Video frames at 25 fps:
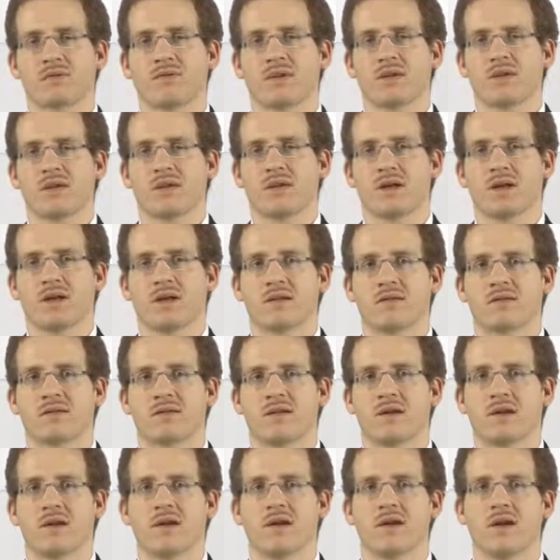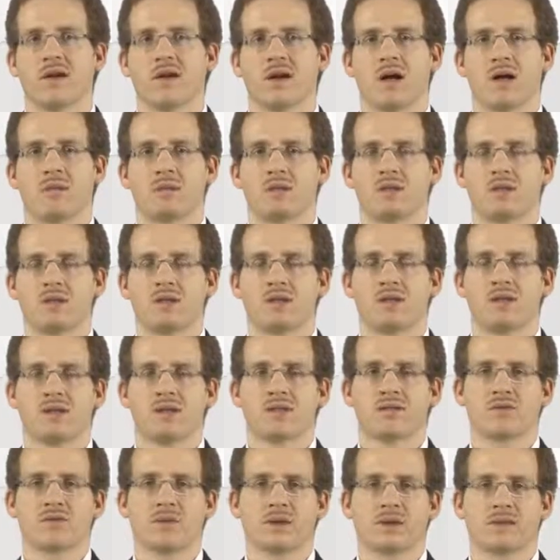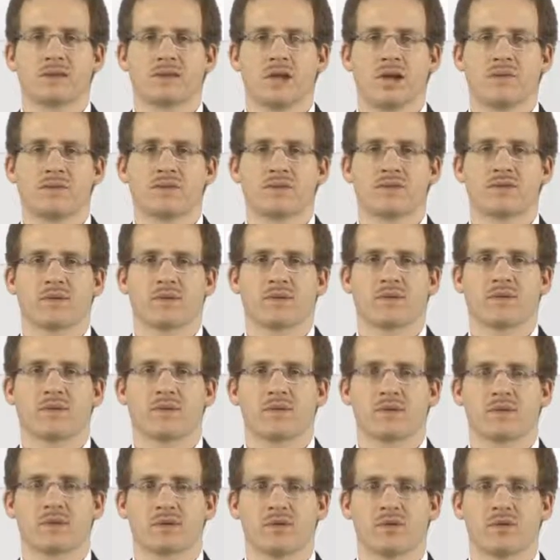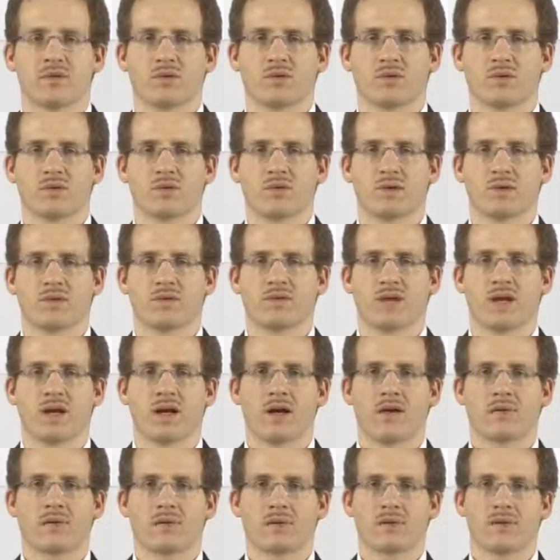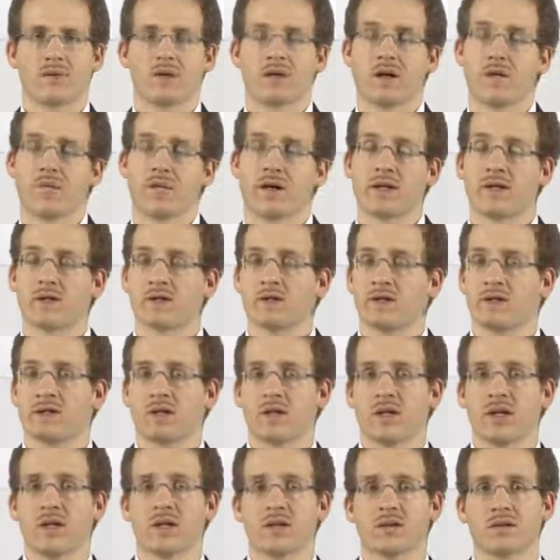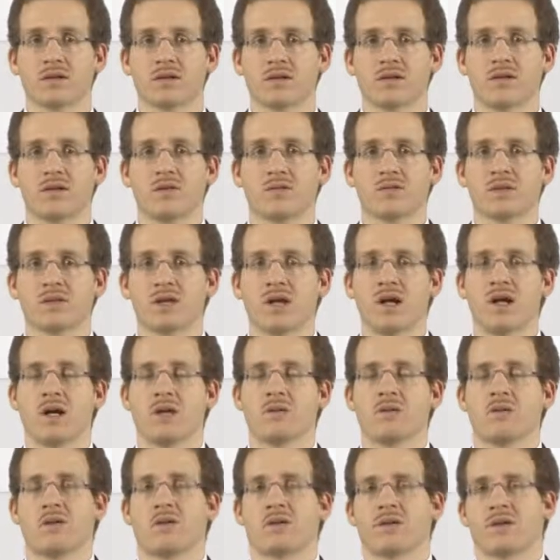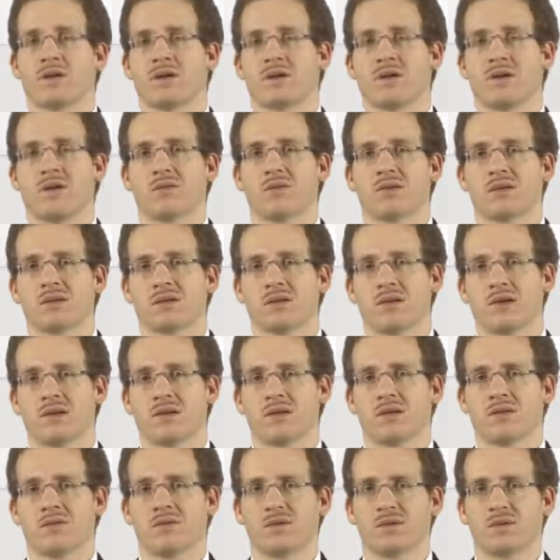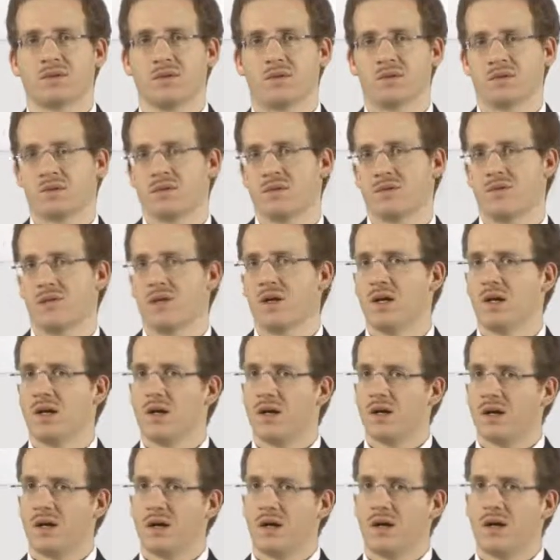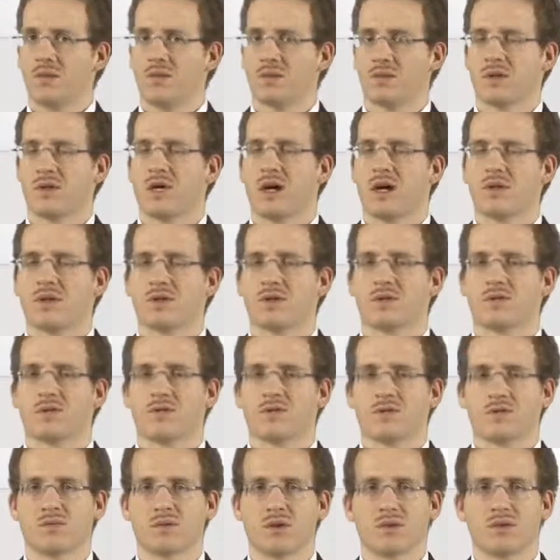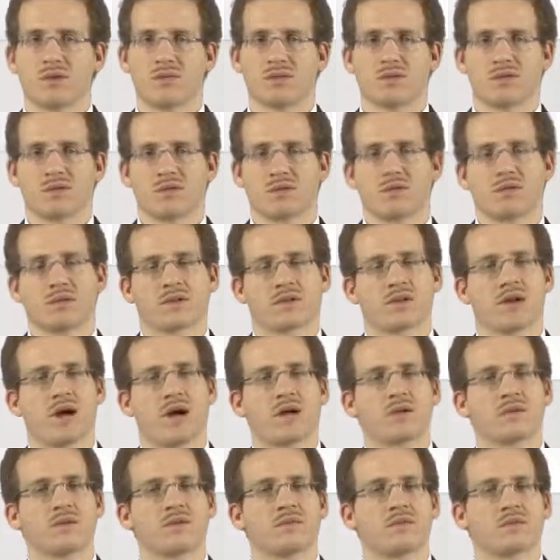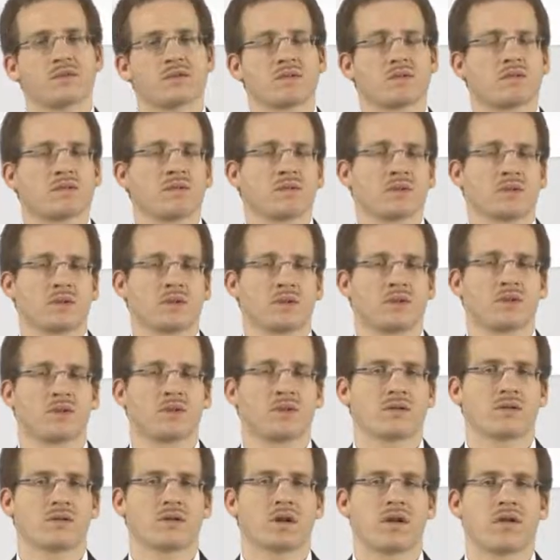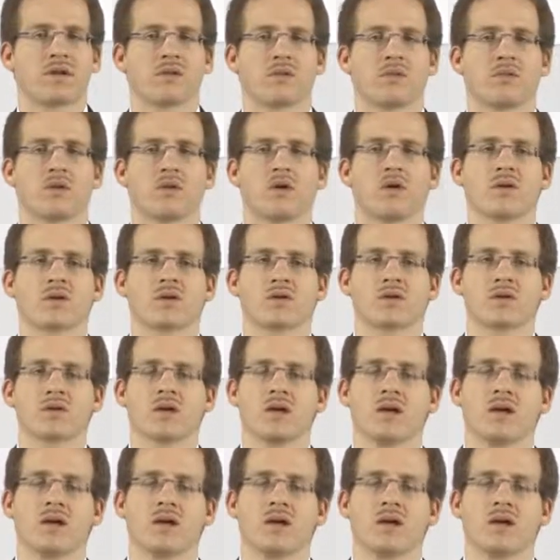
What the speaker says: at the end. You see here two examples from the Foster book. You either have three-dimensional data cubes where you can now decide if you want to cut it into rows or in columns or in little tiny blocks.